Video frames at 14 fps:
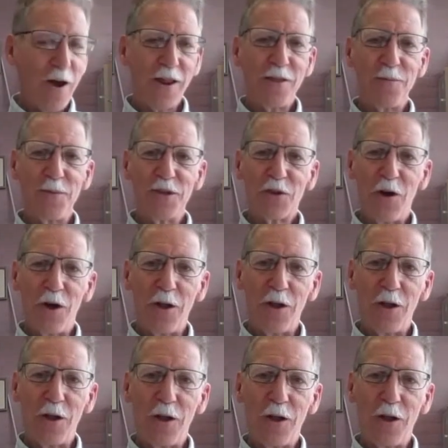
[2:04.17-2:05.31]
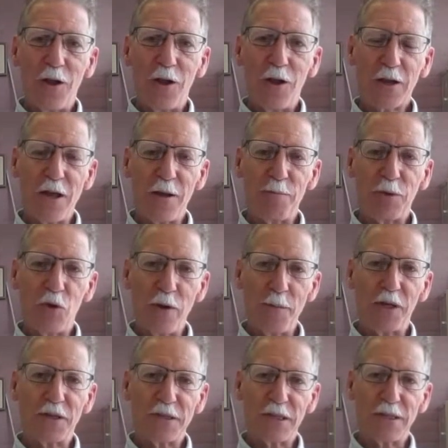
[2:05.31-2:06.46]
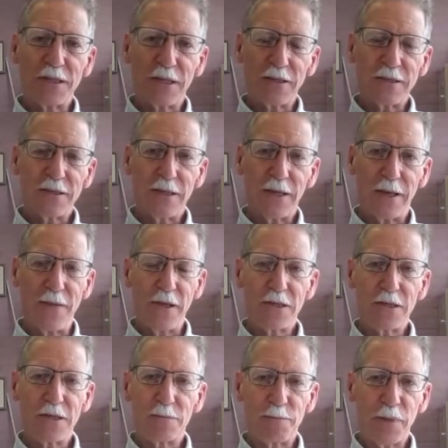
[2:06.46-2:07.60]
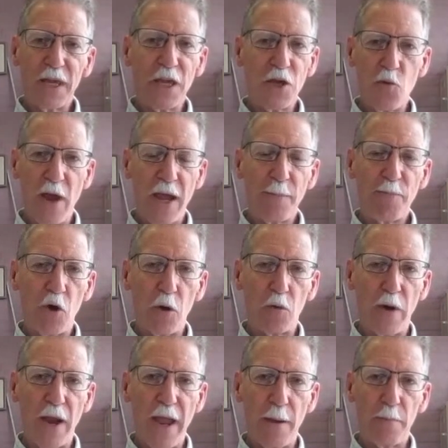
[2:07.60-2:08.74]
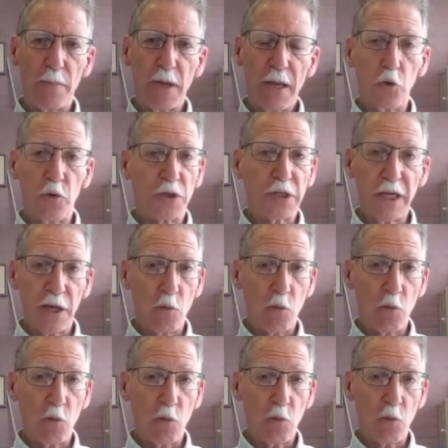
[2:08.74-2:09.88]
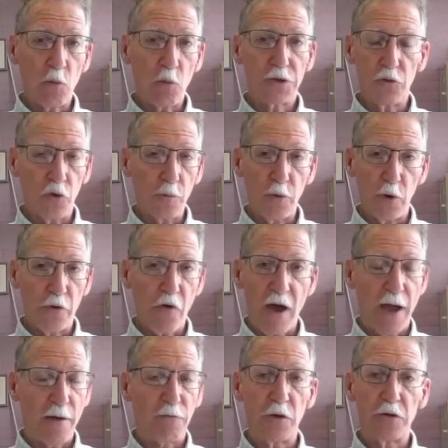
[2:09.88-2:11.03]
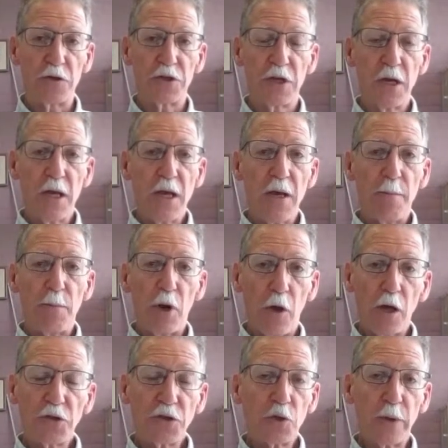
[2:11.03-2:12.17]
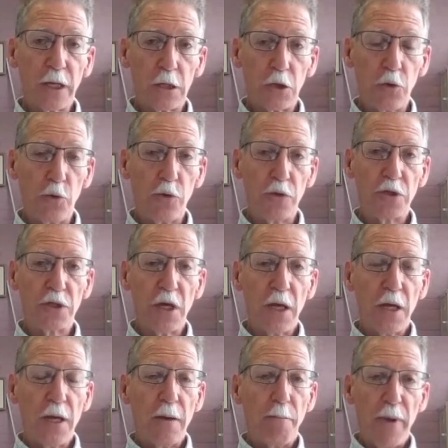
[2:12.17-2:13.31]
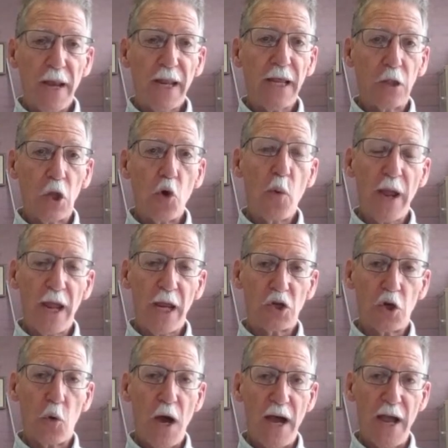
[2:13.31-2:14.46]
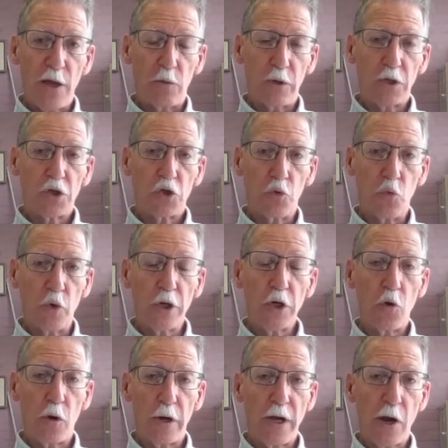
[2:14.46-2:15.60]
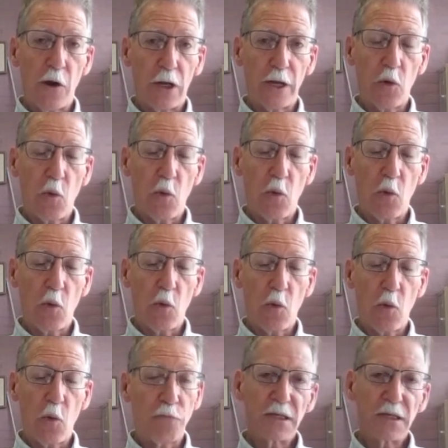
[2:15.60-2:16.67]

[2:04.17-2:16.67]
One of them is called Pandemic Unemployment Assistance. And this PUA program includes gig workers, Uber drivers, but it also includes many low-wage Ohioans who wouldn't ordinarily qualify.